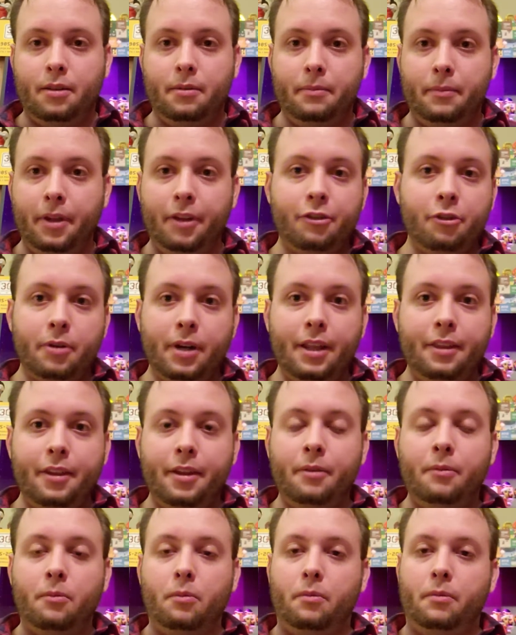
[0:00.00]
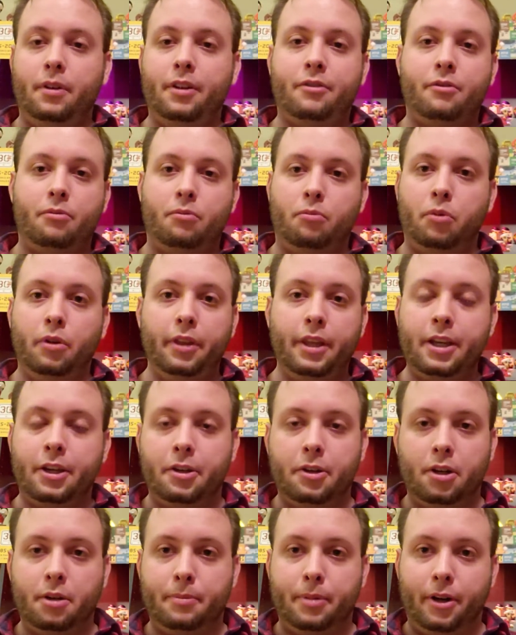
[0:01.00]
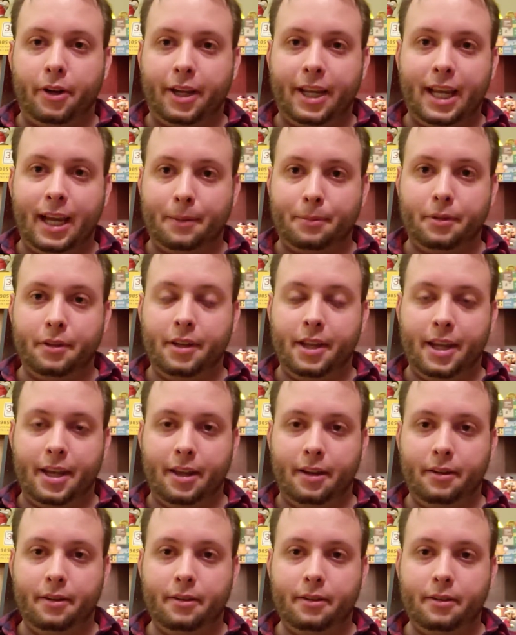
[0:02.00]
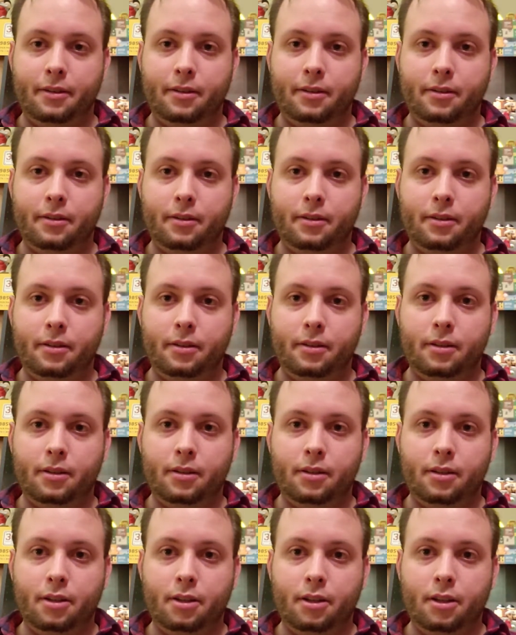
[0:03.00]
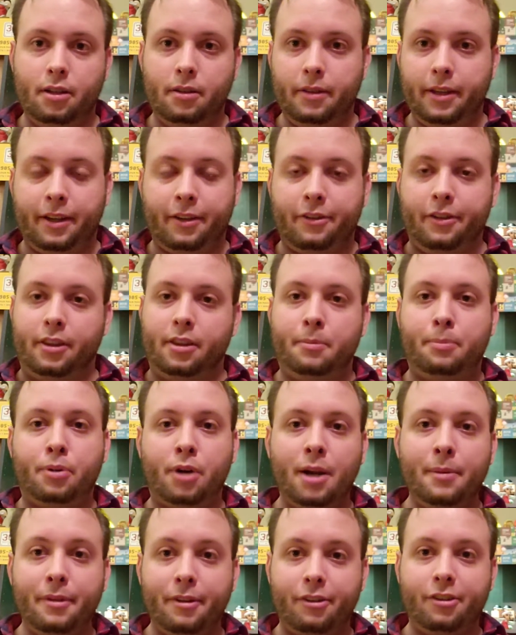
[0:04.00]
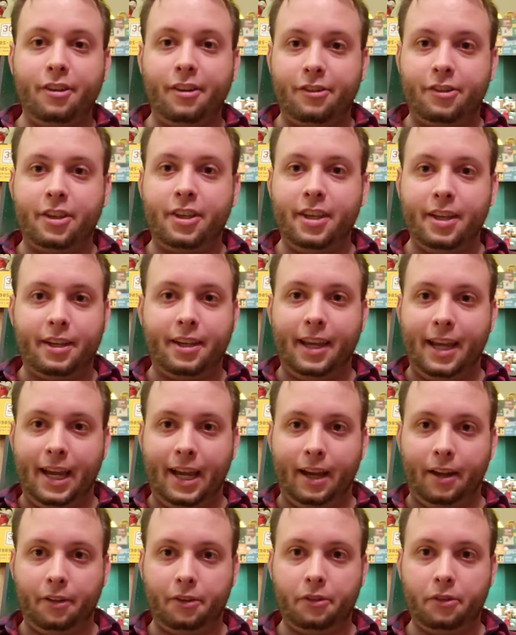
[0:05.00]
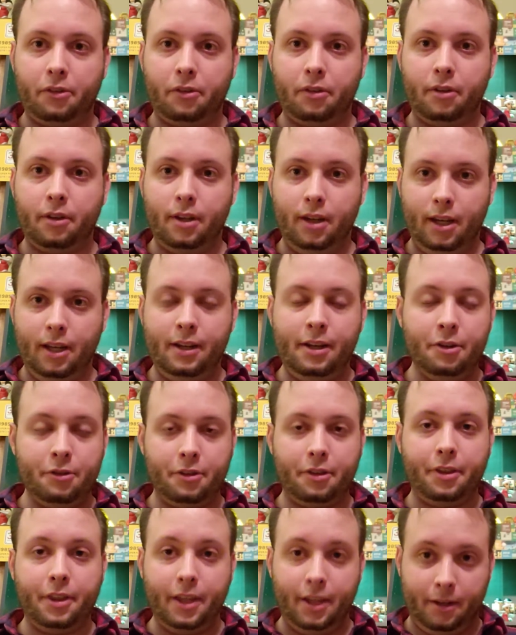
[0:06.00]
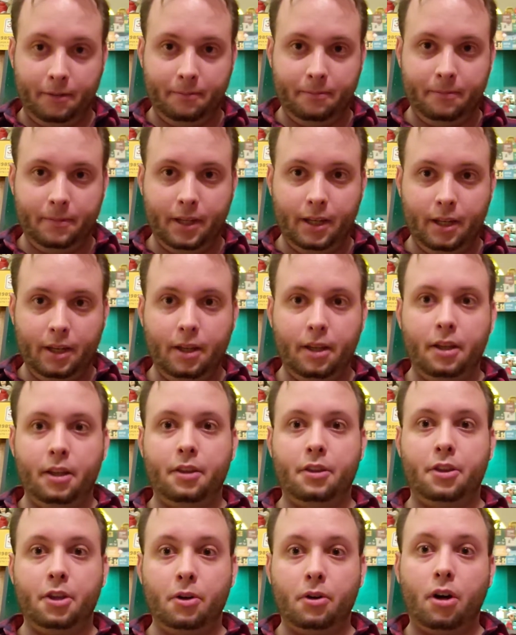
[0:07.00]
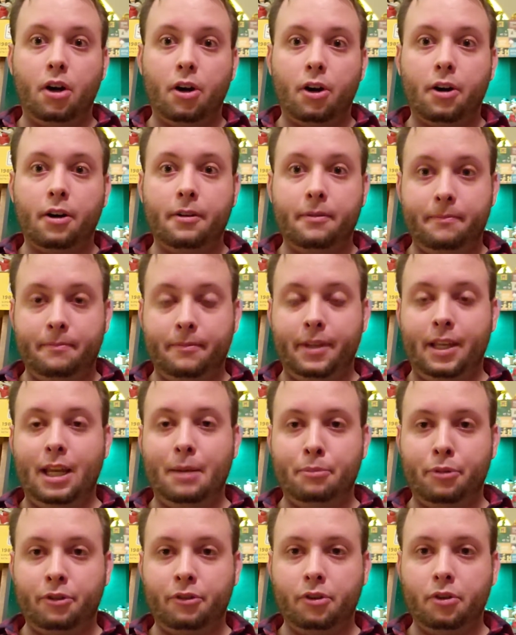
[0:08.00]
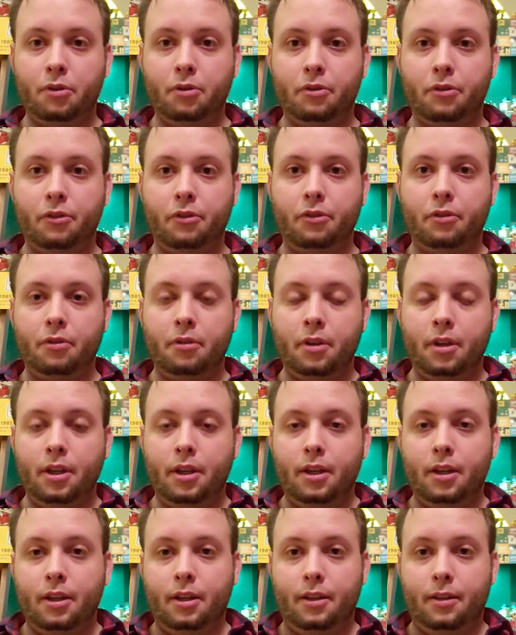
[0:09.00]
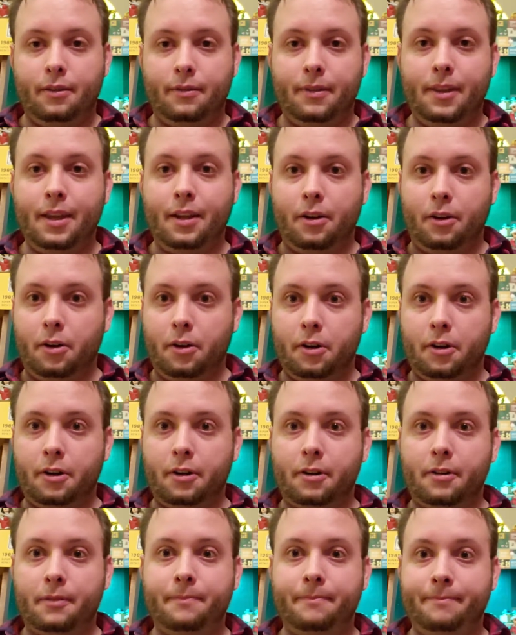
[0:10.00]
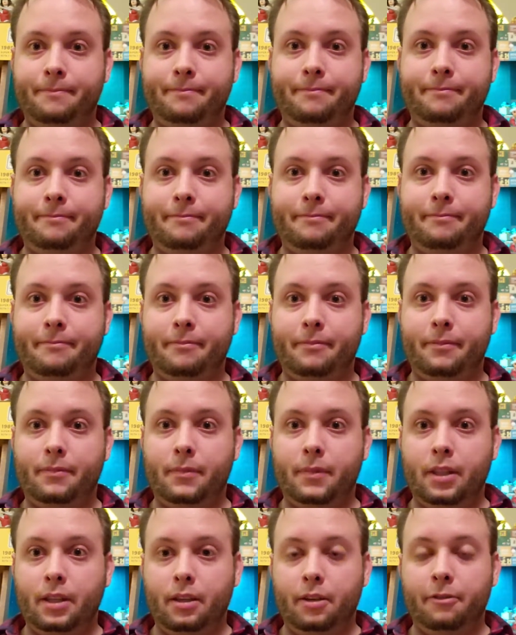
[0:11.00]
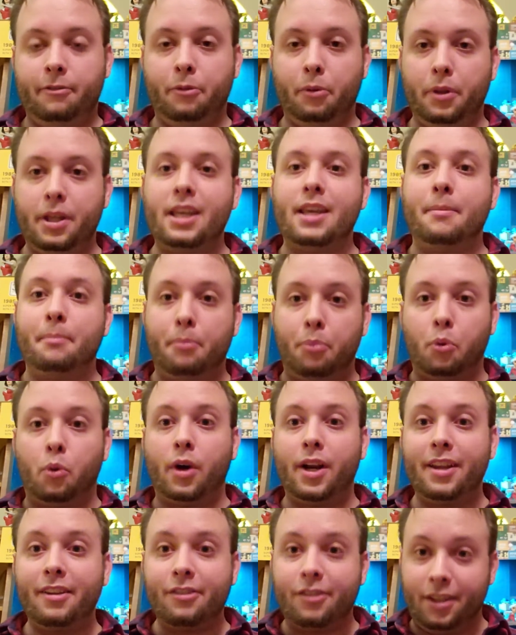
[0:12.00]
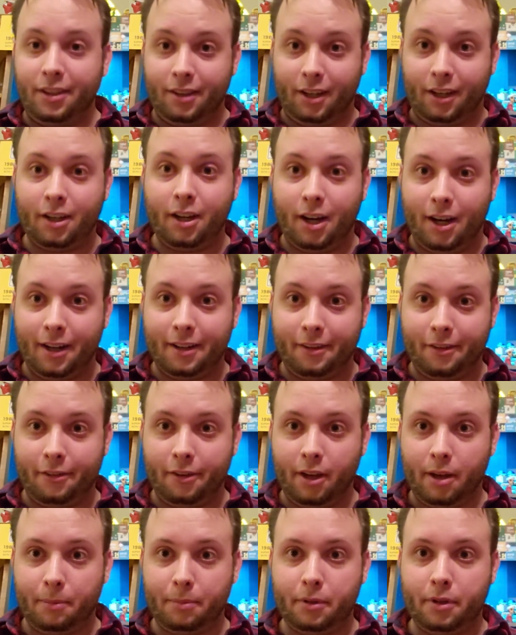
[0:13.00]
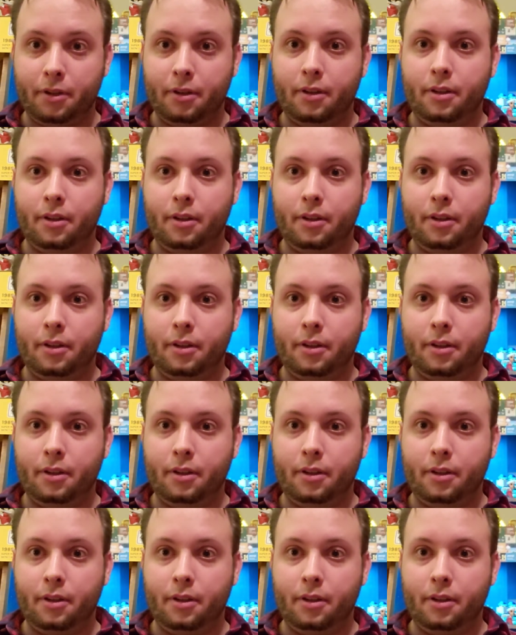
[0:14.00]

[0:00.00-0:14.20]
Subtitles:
is there anything that's really good about Captain N? Like I said, the premise does kick ass. And here's the thing there are episodes that are fully embracing the concept.